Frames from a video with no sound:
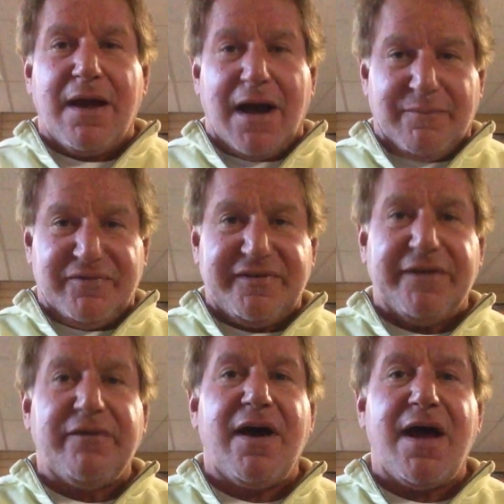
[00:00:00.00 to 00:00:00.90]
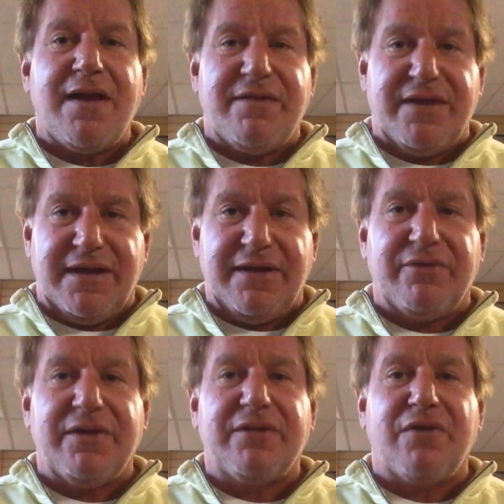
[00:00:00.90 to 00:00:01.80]
I'm still on the
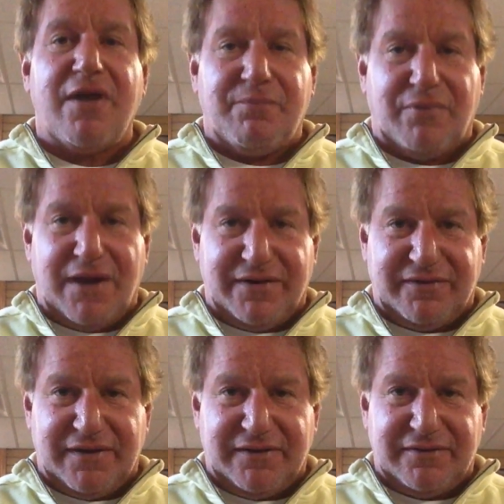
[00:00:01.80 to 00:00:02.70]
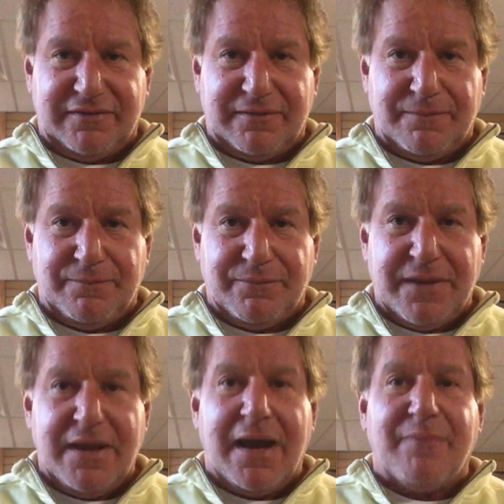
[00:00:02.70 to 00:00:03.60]
healing thought process.
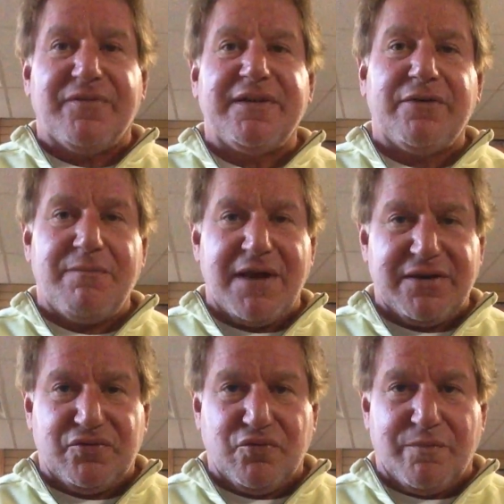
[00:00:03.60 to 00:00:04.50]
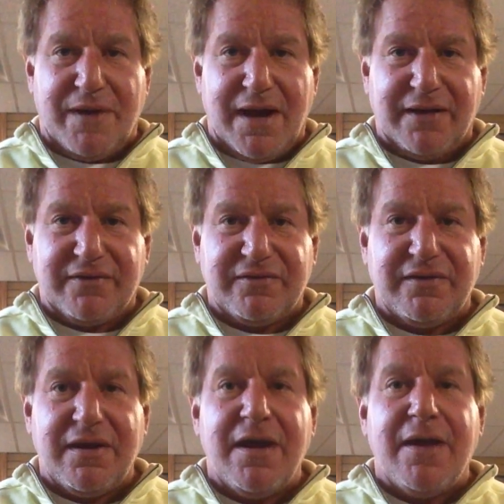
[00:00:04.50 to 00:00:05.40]
I'm still in my toolbox,
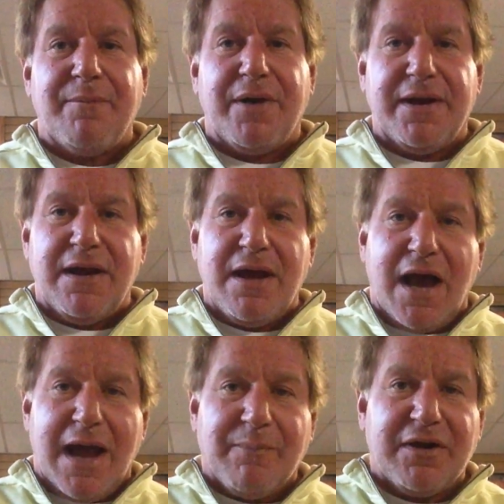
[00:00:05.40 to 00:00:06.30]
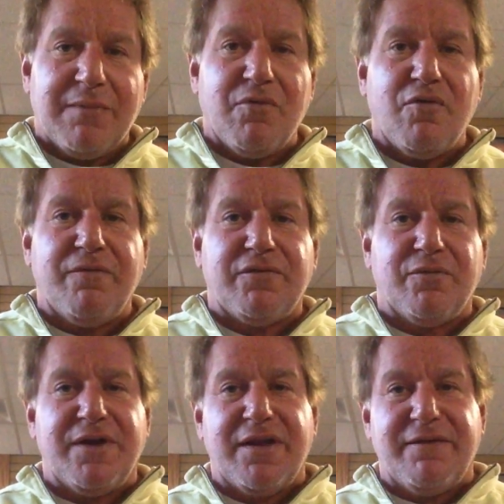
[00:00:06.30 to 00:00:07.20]
but I'm going to move
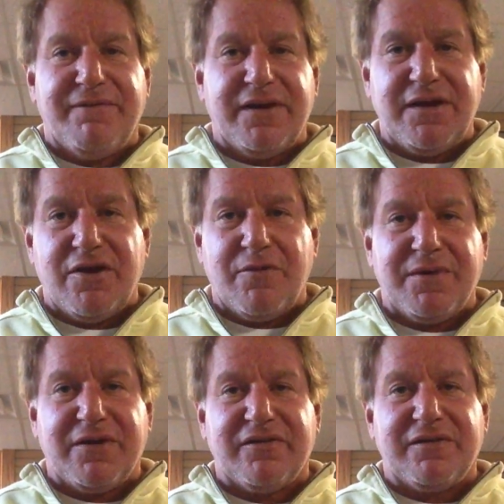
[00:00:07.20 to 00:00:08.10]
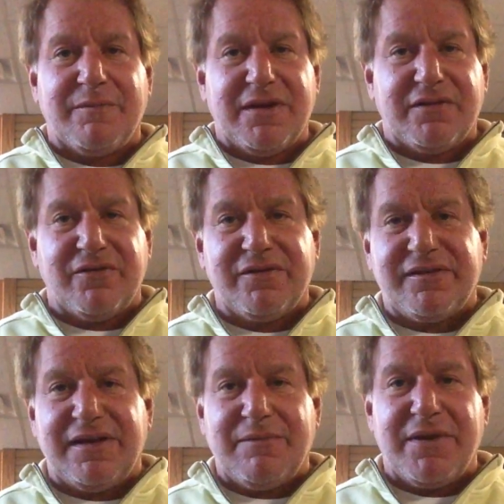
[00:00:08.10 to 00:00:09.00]
to another video because I'm at
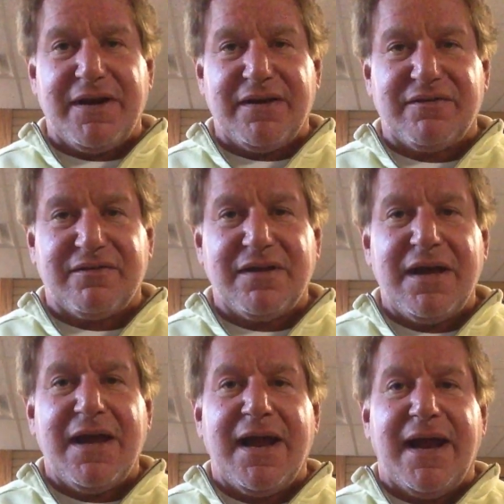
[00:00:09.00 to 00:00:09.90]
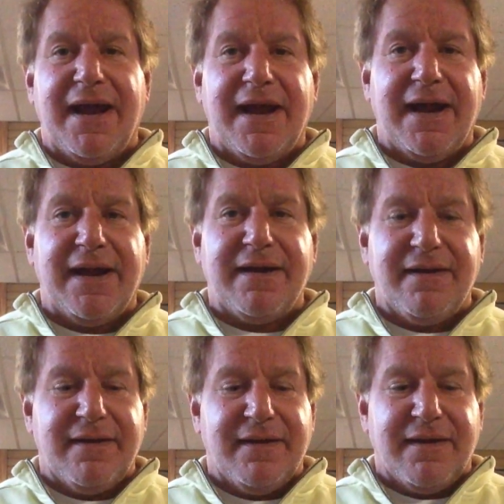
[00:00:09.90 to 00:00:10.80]
13 minutes
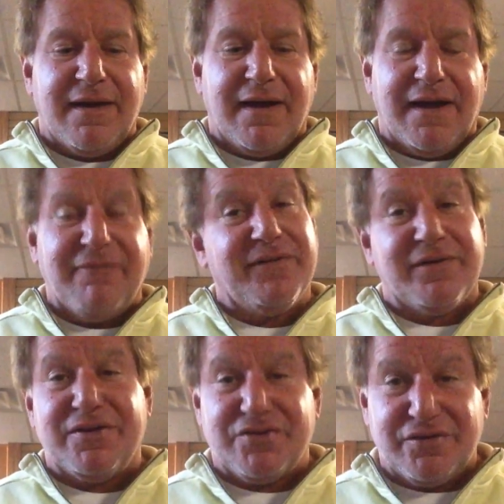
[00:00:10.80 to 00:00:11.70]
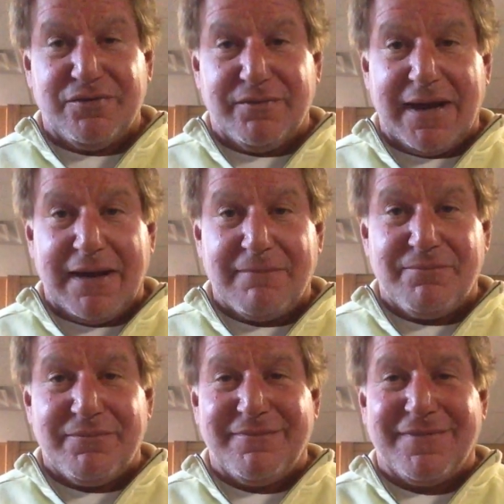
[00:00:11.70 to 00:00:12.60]
and I feel I should do that.
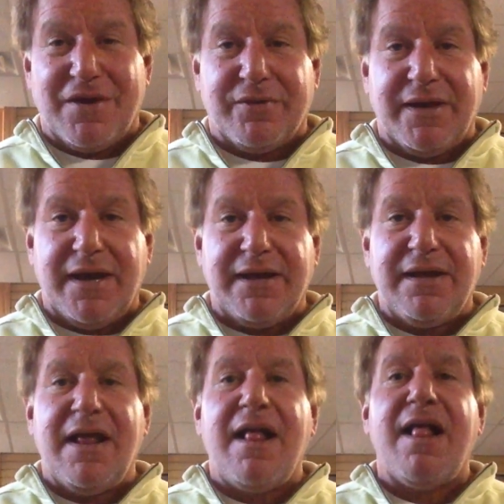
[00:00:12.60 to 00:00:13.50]
Okay?